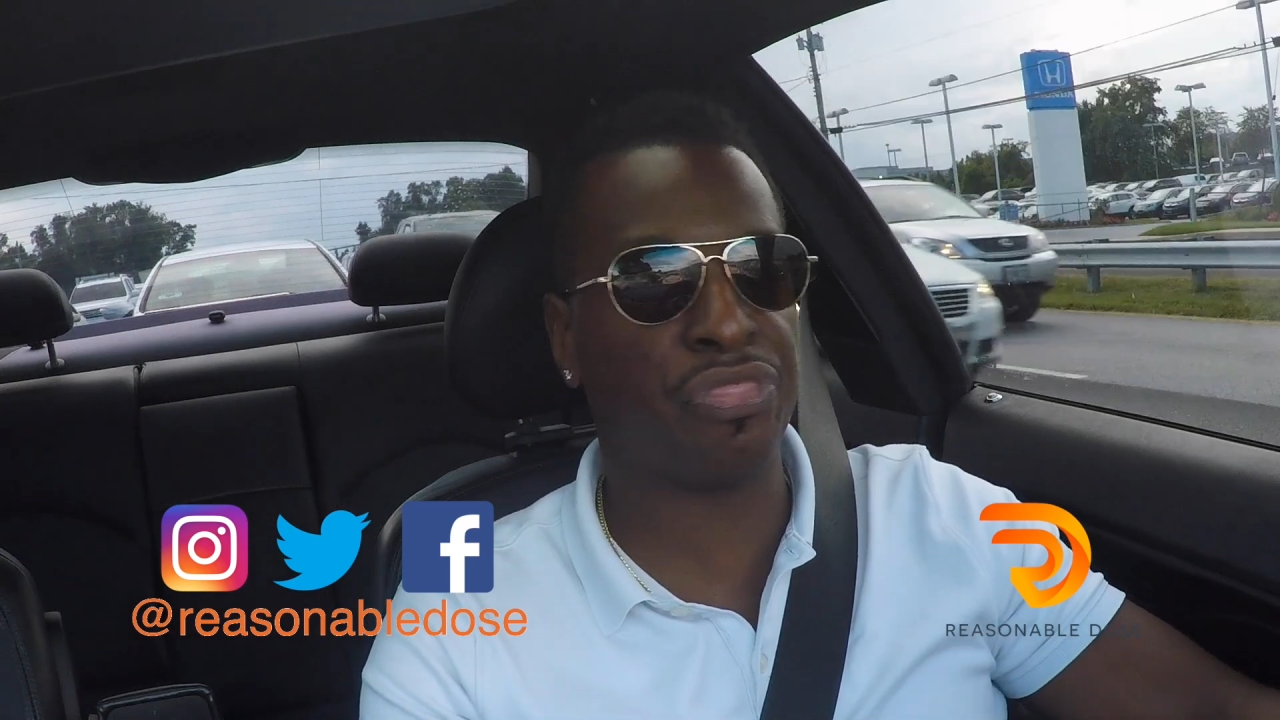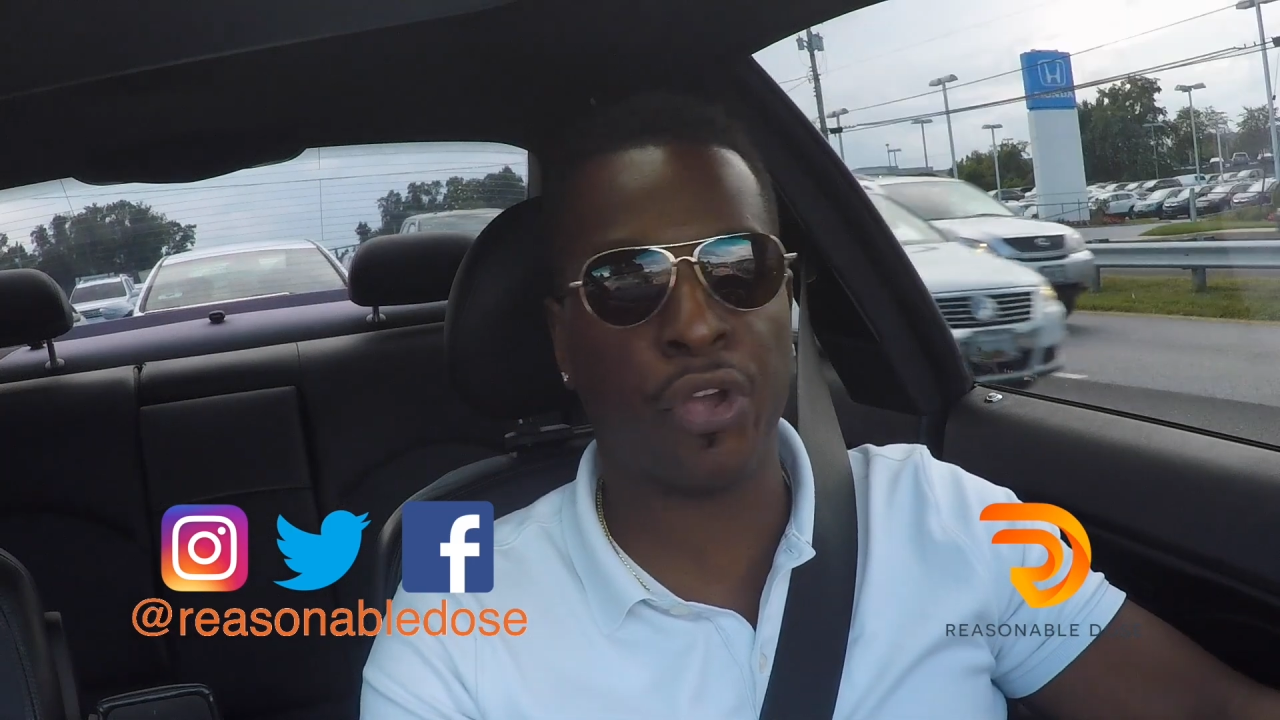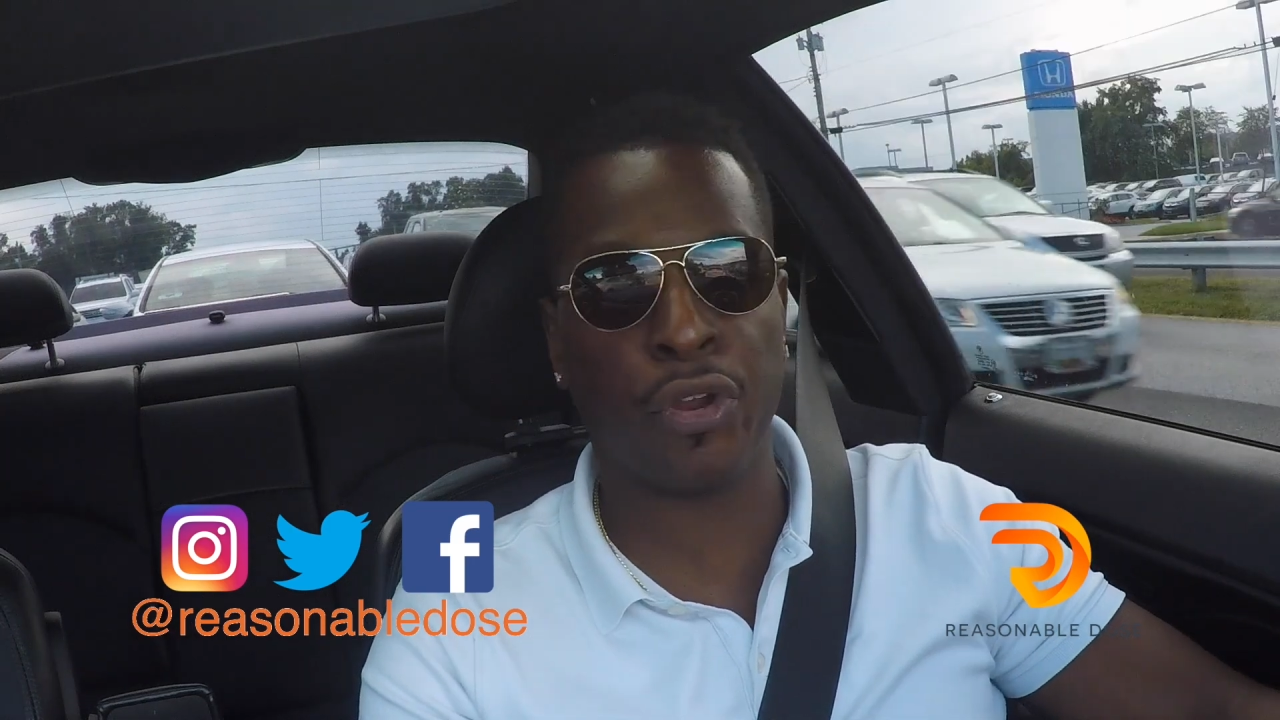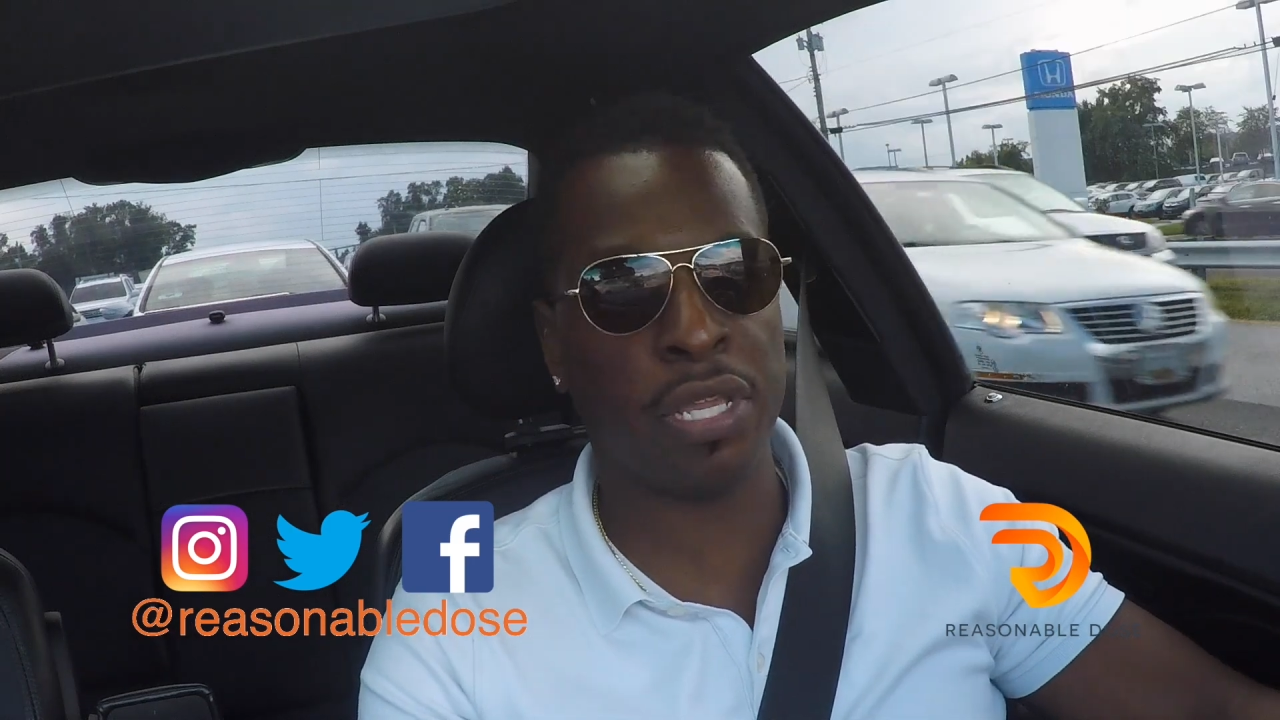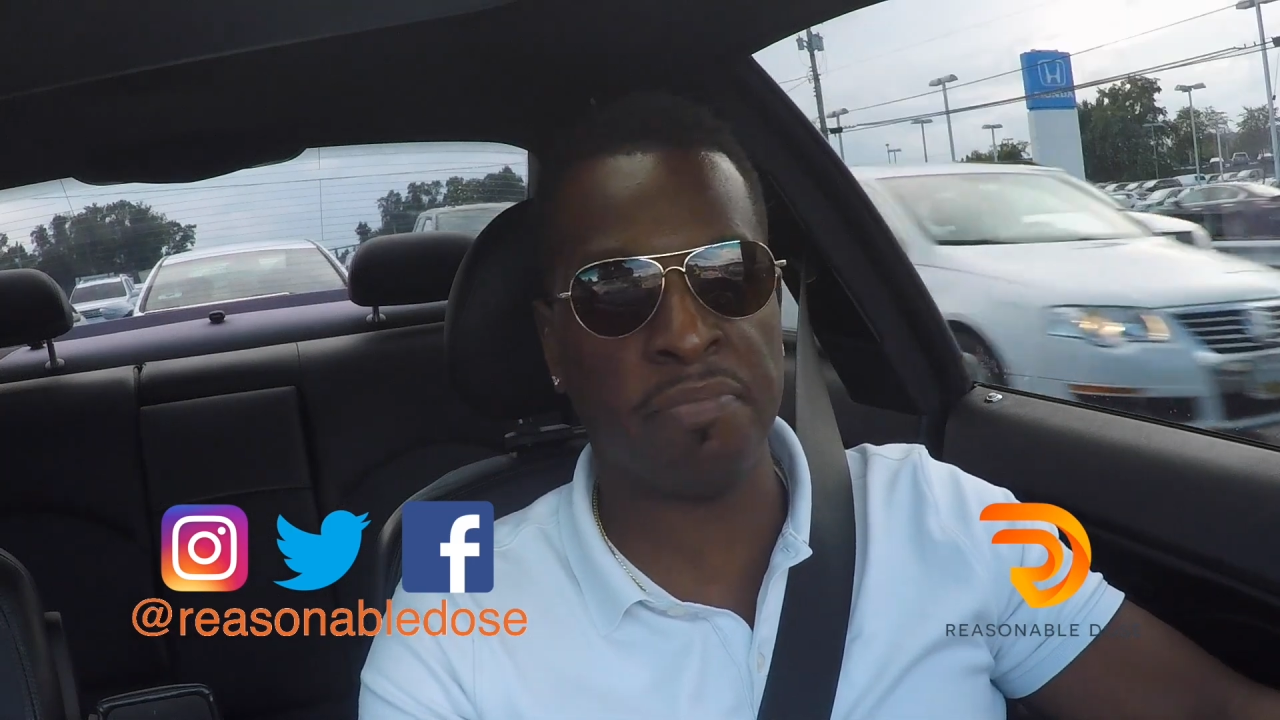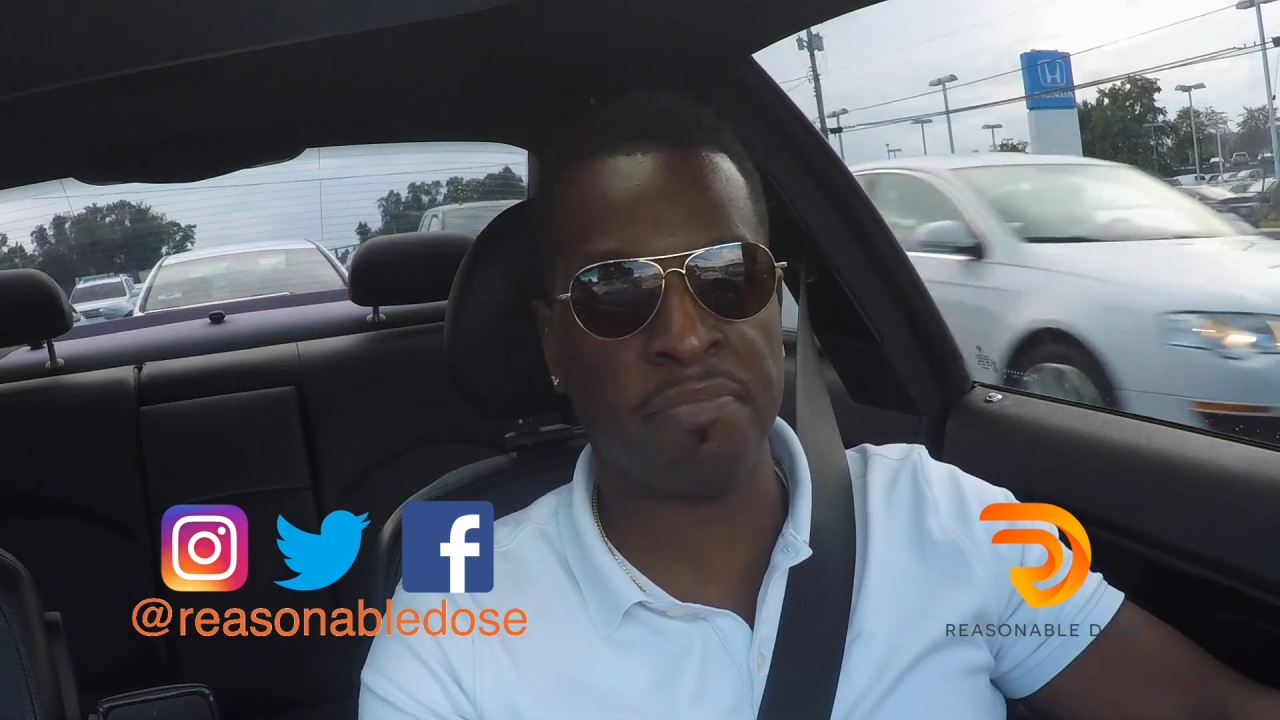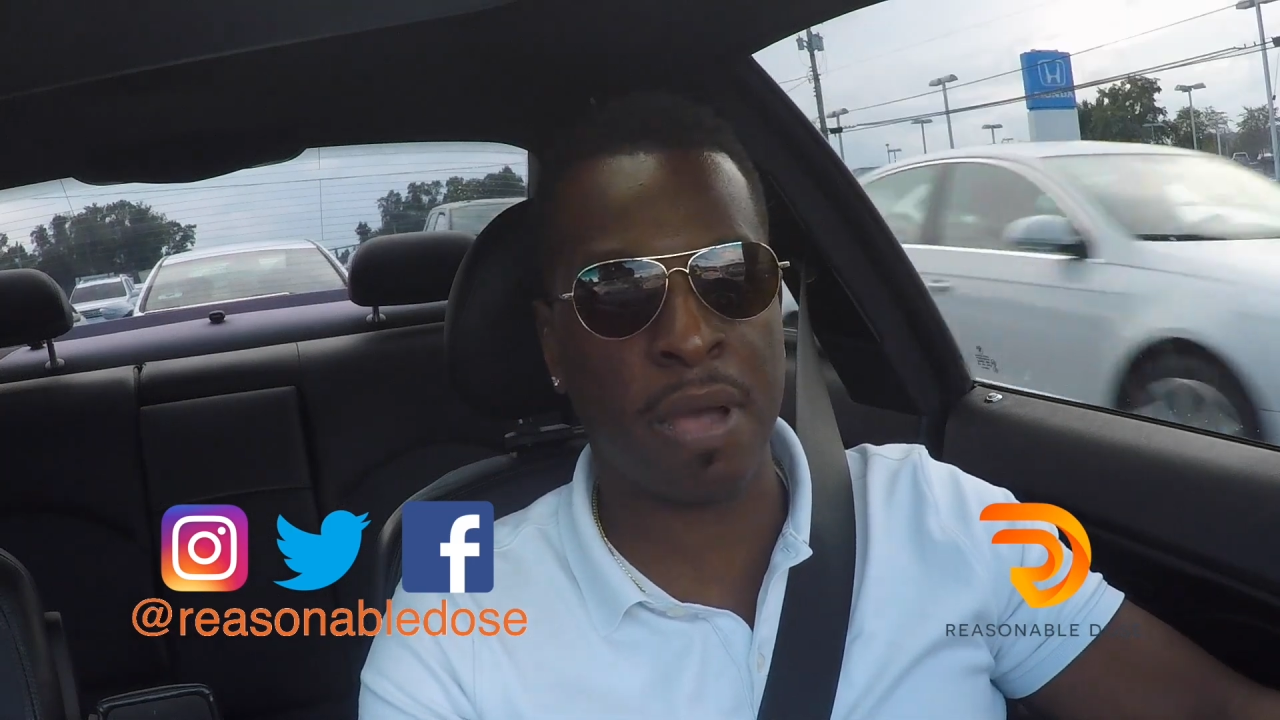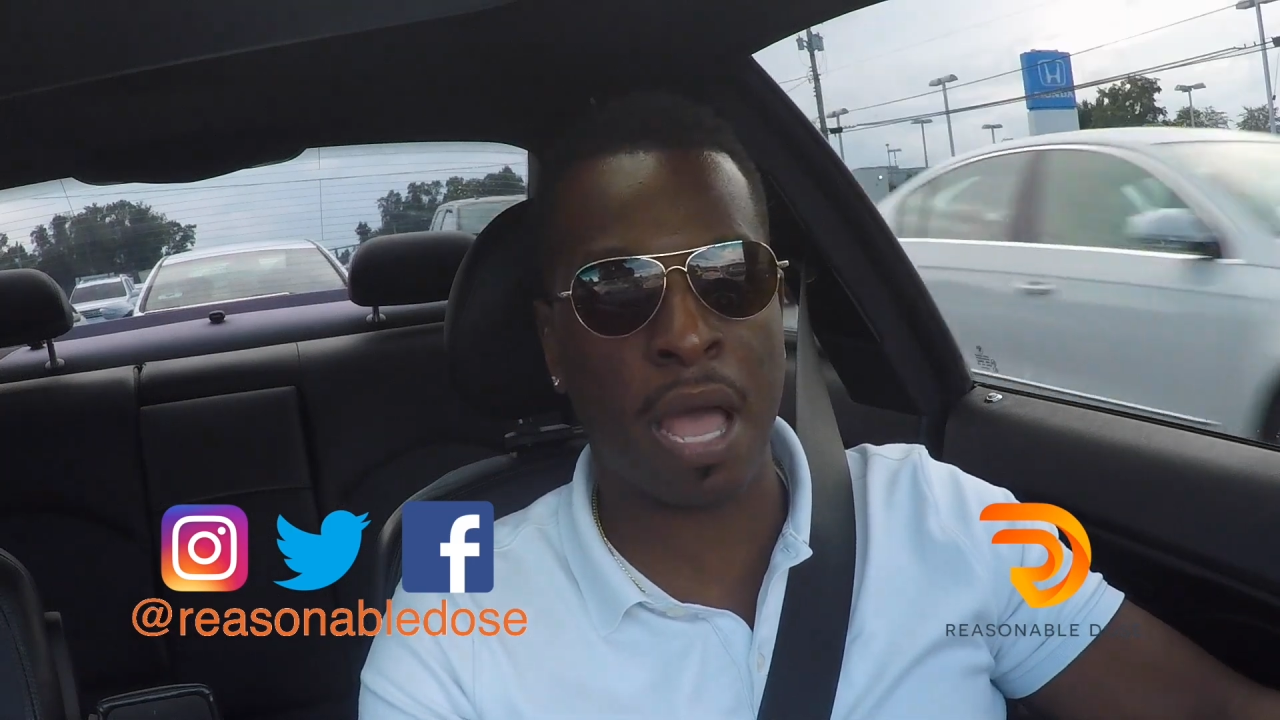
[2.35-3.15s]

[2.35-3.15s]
30